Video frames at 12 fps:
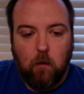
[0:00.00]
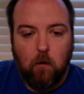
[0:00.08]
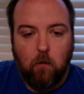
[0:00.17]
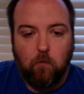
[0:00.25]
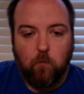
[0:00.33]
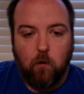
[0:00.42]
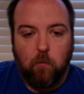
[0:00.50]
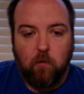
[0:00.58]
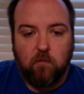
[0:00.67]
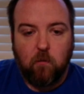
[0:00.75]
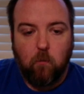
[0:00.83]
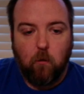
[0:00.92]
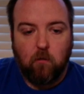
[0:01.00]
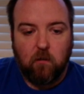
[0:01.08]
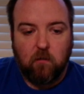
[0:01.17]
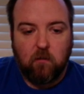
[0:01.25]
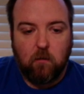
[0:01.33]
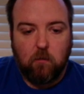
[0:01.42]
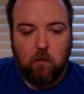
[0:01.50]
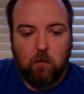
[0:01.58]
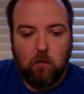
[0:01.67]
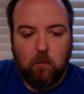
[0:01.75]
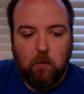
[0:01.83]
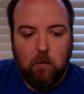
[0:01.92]
I know there's one up here somewhere because I just killed
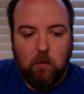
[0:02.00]
it.